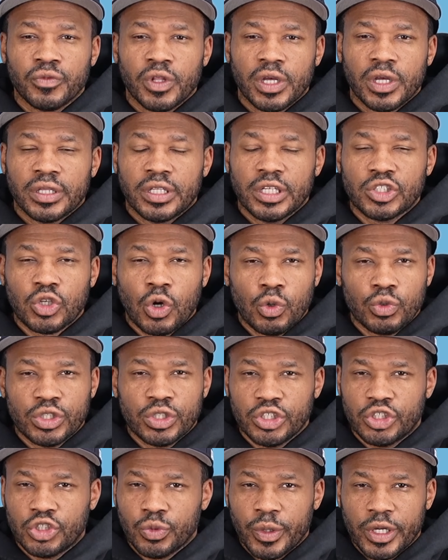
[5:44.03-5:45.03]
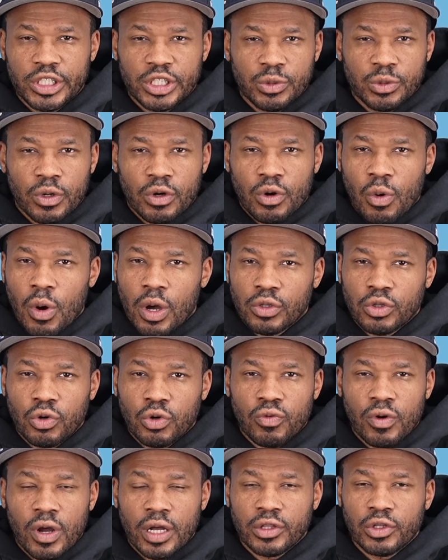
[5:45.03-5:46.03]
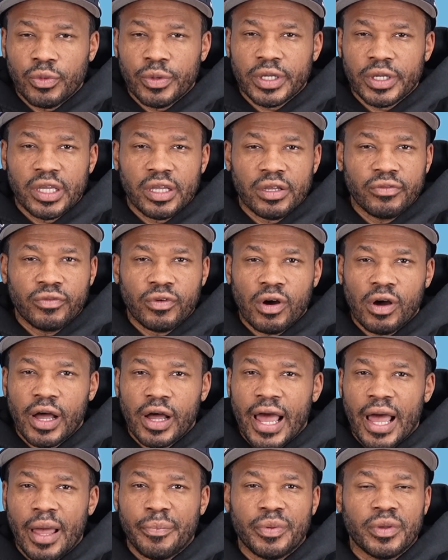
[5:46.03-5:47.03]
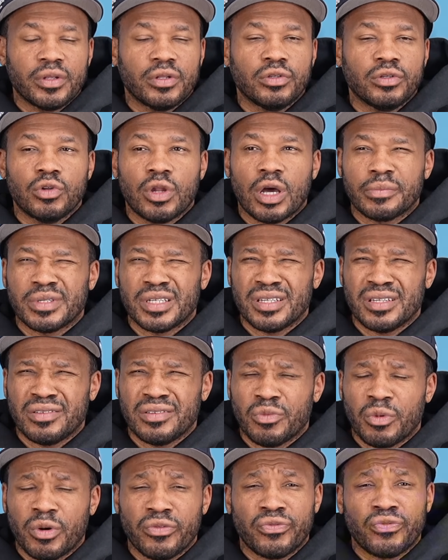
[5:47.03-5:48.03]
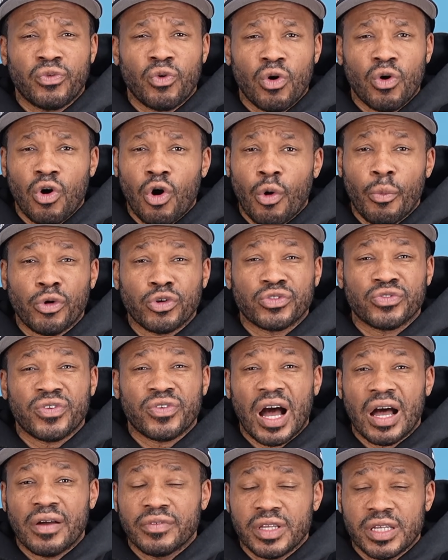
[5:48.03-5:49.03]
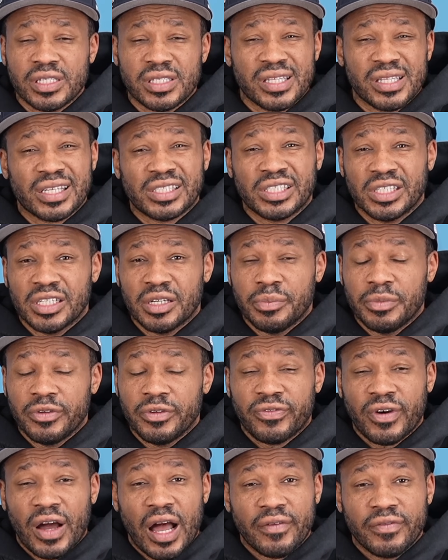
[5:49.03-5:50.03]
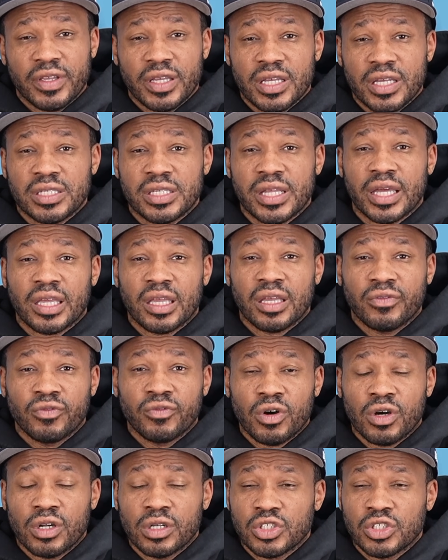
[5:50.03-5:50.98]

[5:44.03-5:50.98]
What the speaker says: this whole situation with Quando Rondo and King Von happened, you know what I mean, what, almost 5 years. Next year it'd be 5 years that King Von is